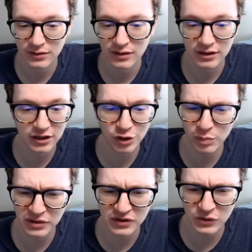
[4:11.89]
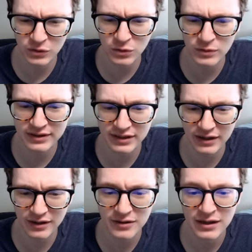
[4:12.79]
Akil Badu,
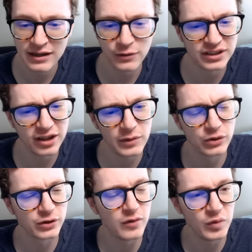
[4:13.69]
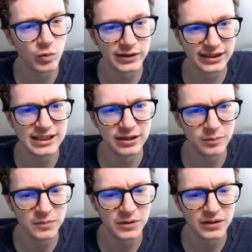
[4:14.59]
duh. You're telling me there's only been one
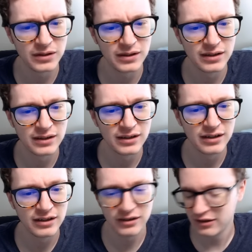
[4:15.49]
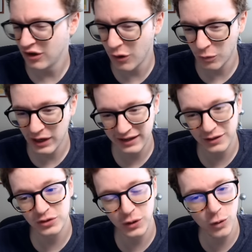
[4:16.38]
Liam? No way.
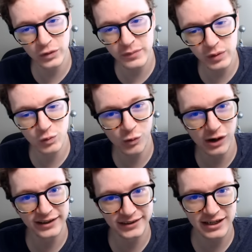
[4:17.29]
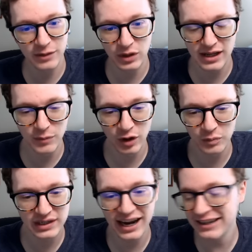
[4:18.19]
There's only been one Liam in
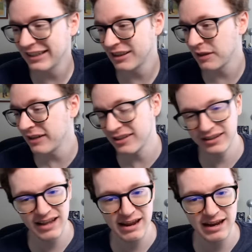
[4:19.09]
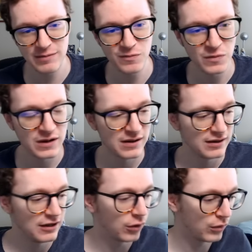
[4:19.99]
MLB. I get that that's a name,
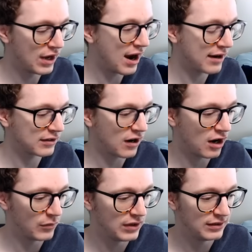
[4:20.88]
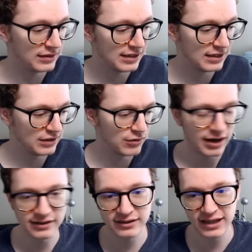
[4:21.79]
not common in the
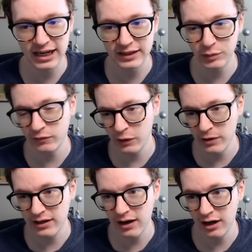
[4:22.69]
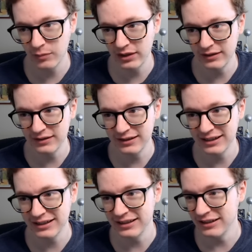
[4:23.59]
United States, but very common
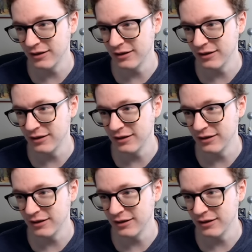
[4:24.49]
in,